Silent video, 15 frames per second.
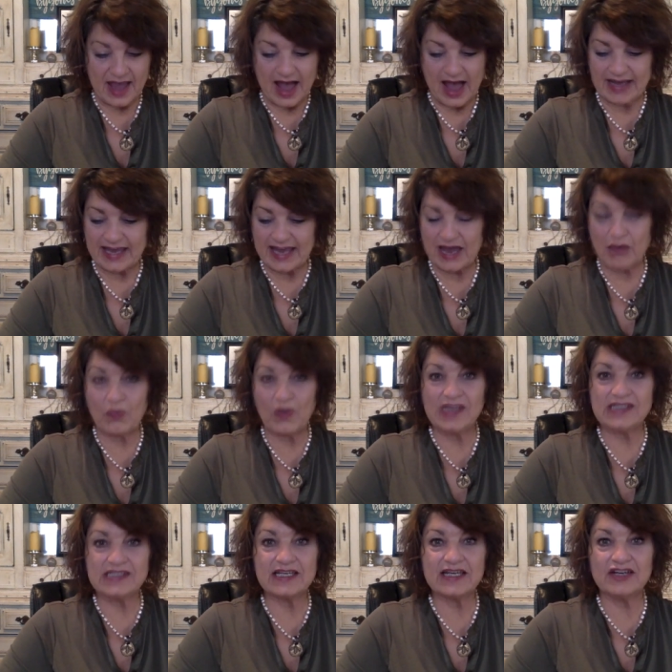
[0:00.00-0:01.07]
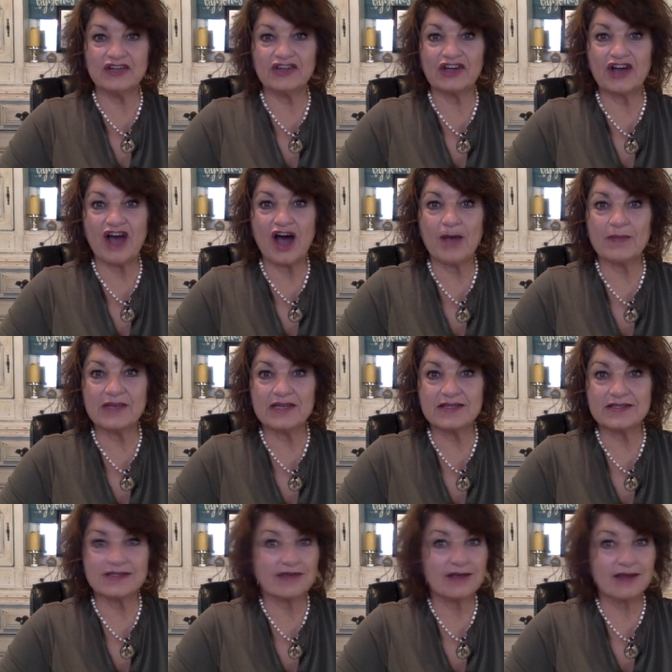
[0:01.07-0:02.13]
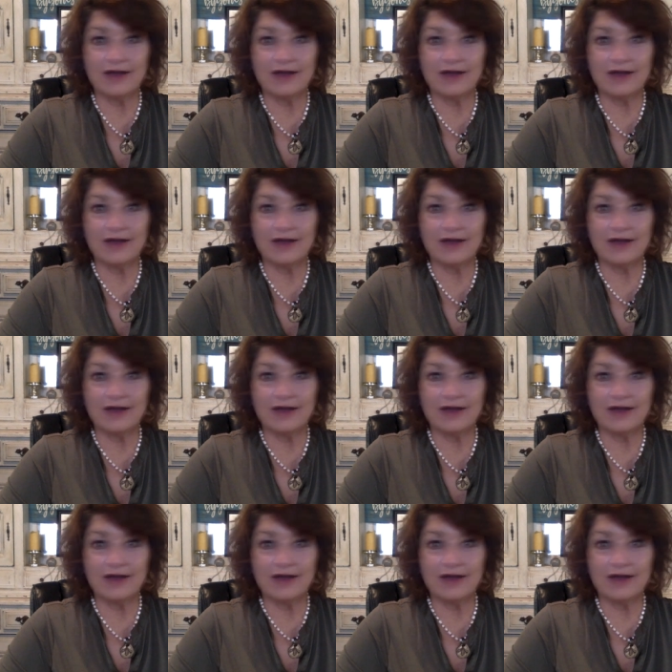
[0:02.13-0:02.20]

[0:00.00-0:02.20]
I can't wait to hear in the comments